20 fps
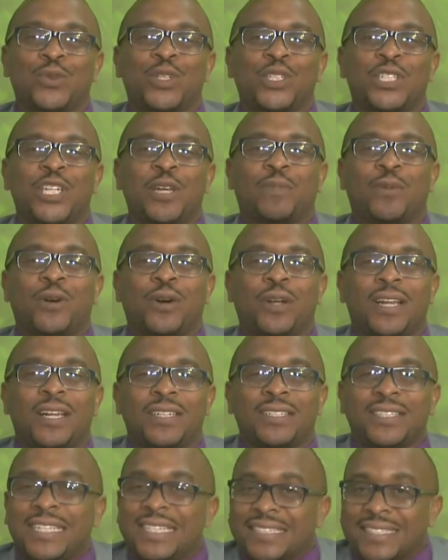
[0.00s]
We shape
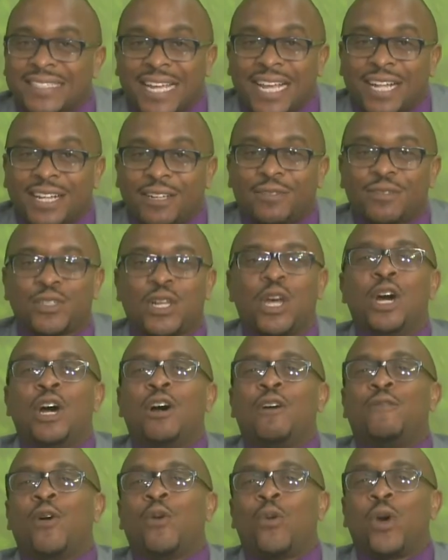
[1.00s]
ourselves
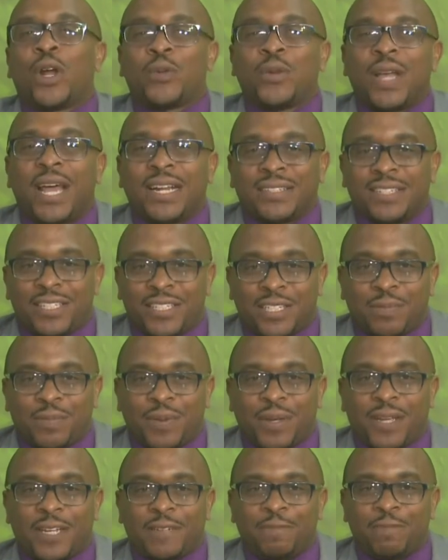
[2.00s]
for what we
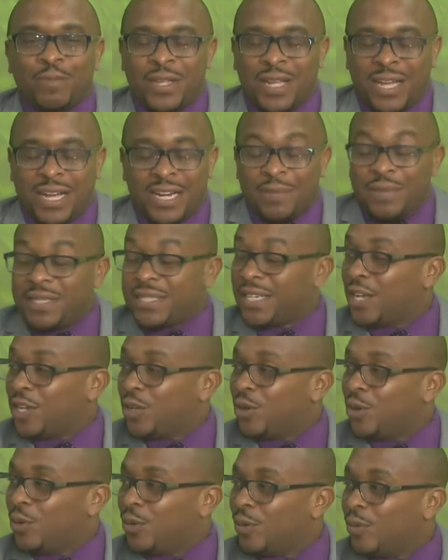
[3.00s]
anticipate. And let me tell
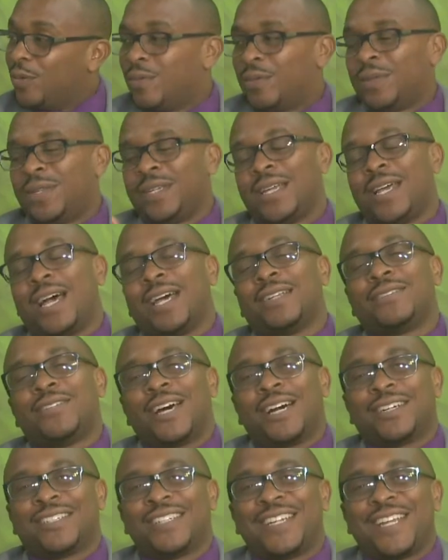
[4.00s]
you, we got
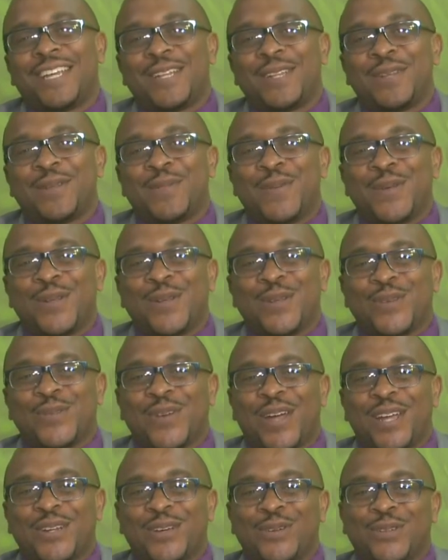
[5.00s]
Dr. Ned in the building
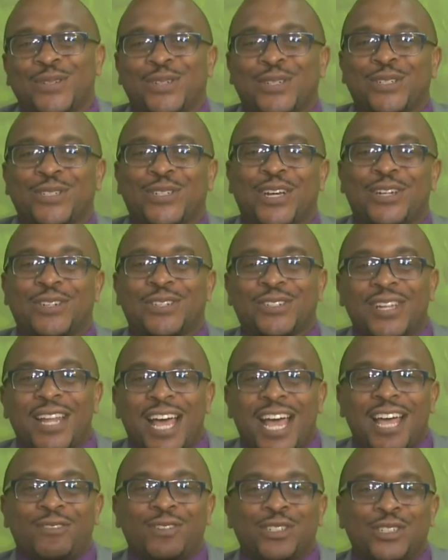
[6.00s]
right now. He's going to join us
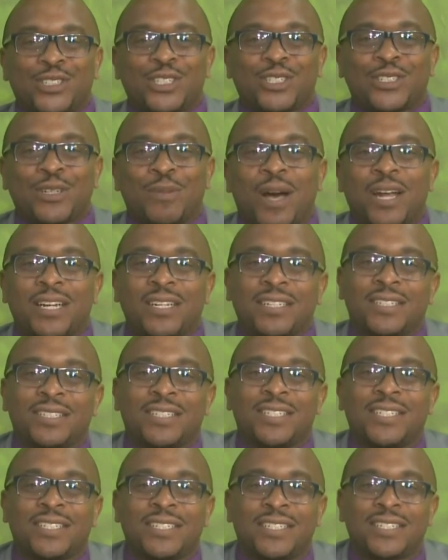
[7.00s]
live and share some holiday
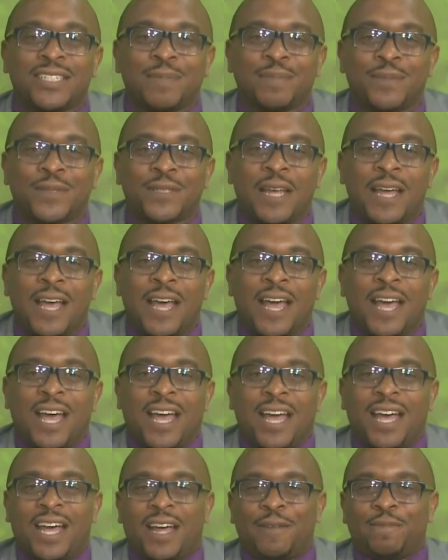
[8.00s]
season tips
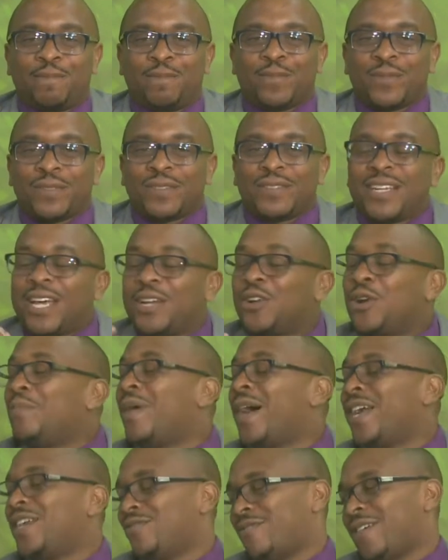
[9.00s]
to get our
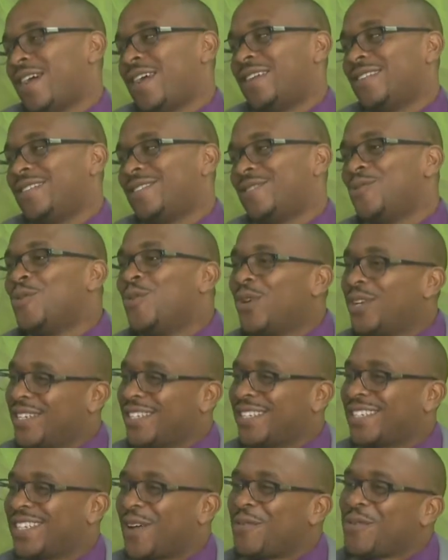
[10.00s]
mind right. You
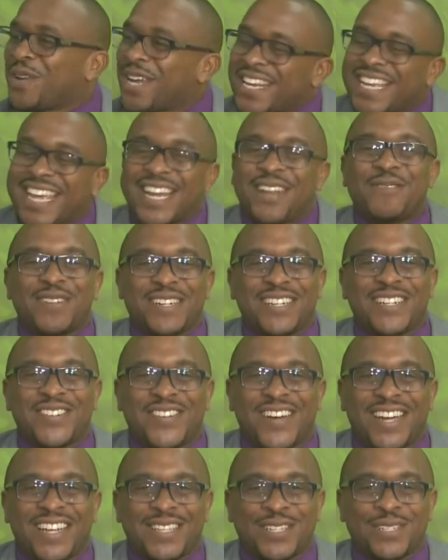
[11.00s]
understand? We got to get everything
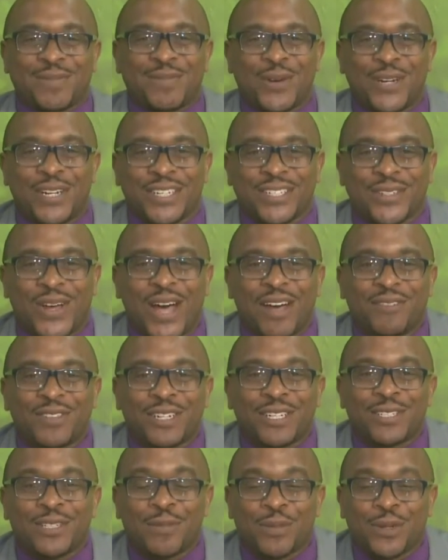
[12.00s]
right this morning. So
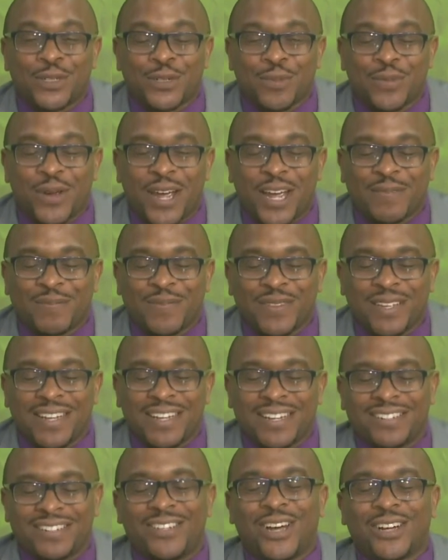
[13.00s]
after this commercial break,
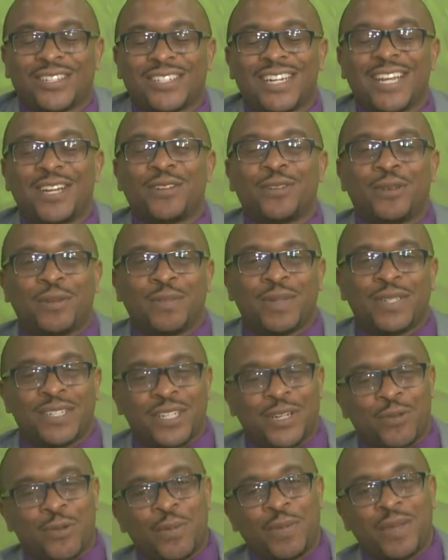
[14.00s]
Dr. Ned is going to be
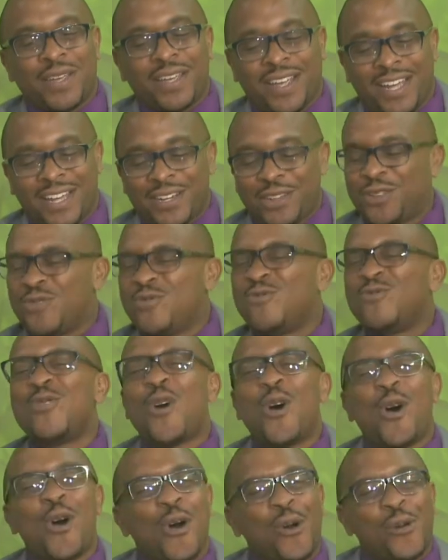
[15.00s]
sitting with me, and you
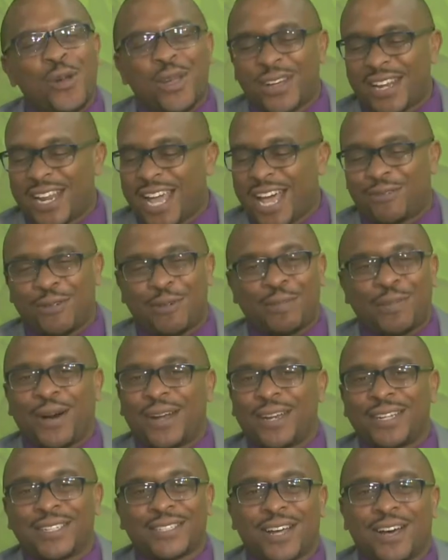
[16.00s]
know we're going to have a
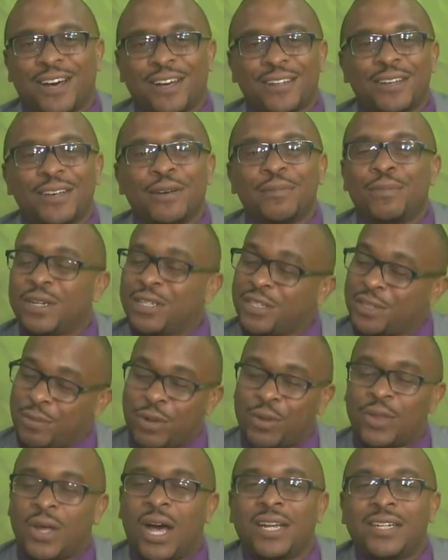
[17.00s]
ball of talk, but it's
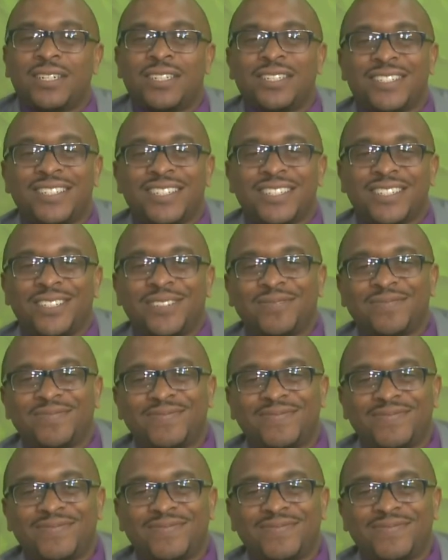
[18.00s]
about the holiday season.